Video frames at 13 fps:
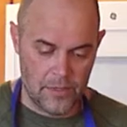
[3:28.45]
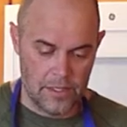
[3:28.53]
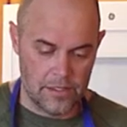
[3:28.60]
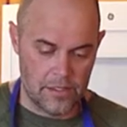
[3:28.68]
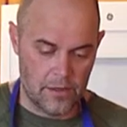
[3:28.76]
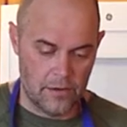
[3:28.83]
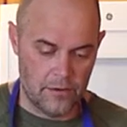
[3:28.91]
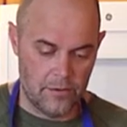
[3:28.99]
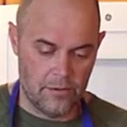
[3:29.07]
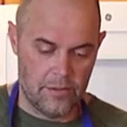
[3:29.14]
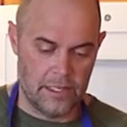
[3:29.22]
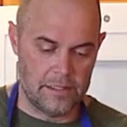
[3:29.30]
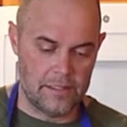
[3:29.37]

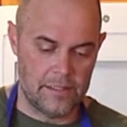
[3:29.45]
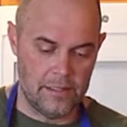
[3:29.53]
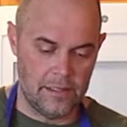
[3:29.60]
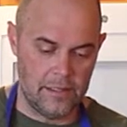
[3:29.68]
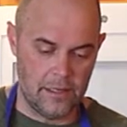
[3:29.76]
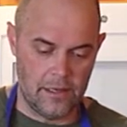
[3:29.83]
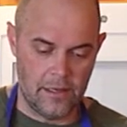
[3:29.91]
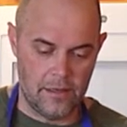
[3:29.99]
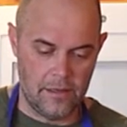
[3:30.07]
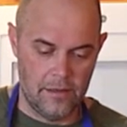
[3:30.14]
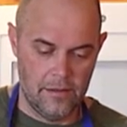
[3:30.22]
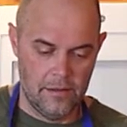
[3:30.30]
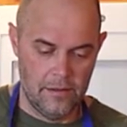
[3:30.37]
So that's
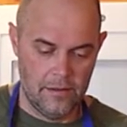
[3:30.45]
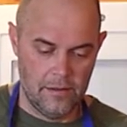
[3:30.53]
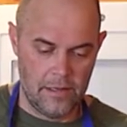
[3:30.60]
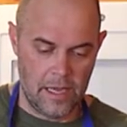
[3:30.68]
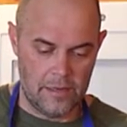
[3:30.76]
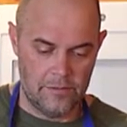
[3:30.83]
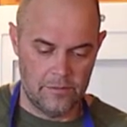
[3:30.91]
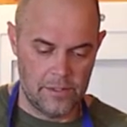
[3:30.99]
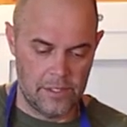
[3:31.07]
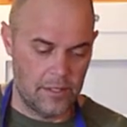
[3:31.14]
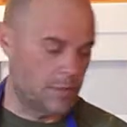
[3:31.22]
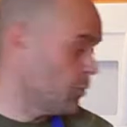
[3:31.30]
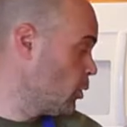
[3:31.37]
the
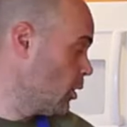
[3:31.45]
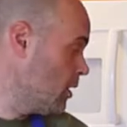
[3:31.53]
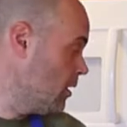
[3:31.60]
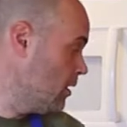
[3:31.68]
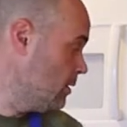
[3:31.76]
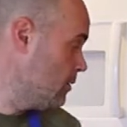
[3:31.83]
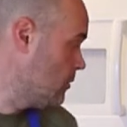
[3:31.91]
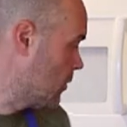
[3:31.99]
seared pork heart.